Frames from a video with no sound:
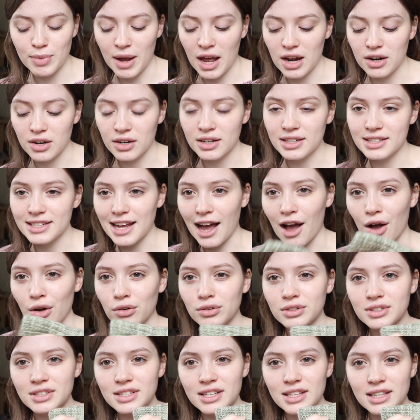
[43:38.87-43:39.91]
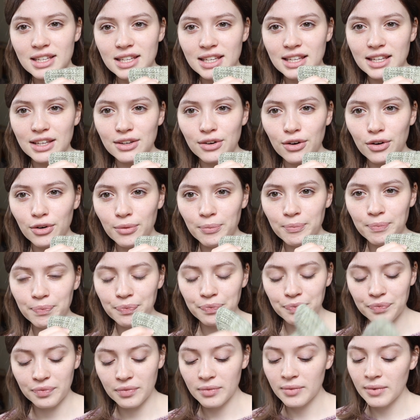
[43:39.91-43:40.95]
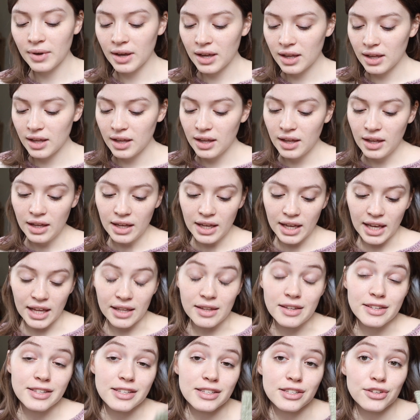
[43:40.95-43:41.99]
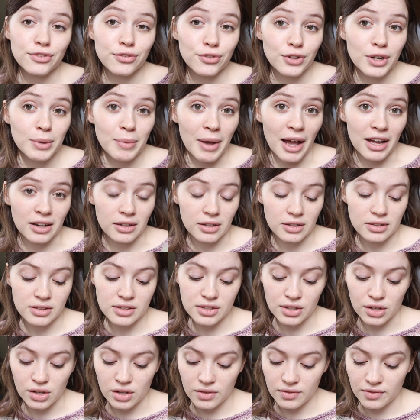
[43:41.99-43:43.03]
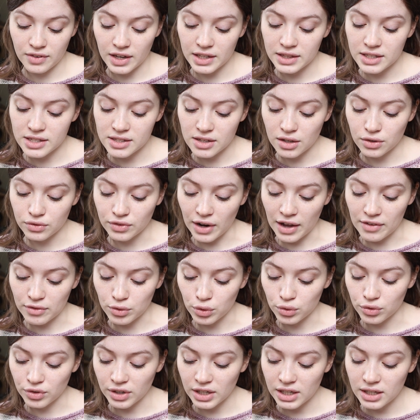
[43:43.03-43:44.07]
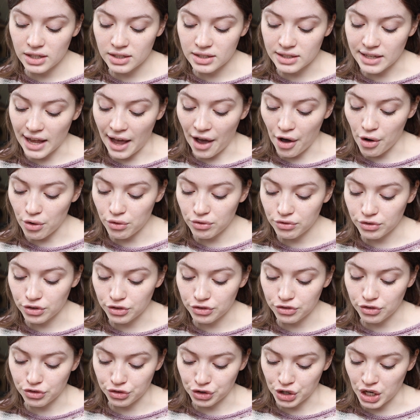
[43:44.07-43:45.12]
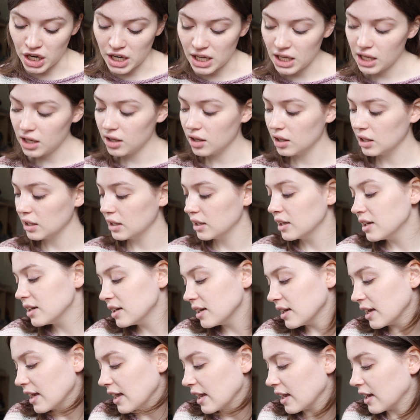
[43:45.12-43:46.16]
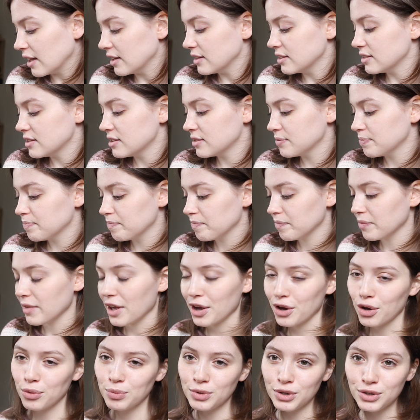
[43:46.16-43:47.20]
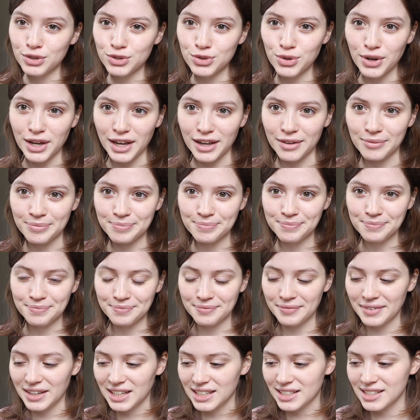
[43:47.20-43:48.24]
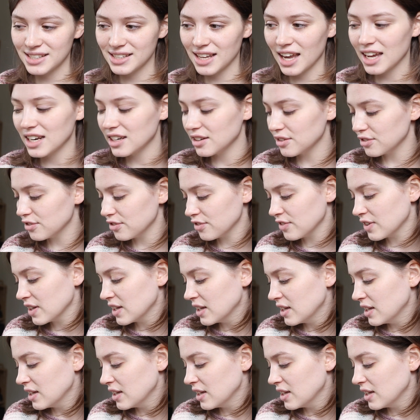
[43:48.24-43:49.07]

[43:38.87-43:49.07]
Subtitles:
pattern down to the heel. And this is a free pattern, so you can find this on Ravelry now for free. And I hope you enjoy it. It's kind of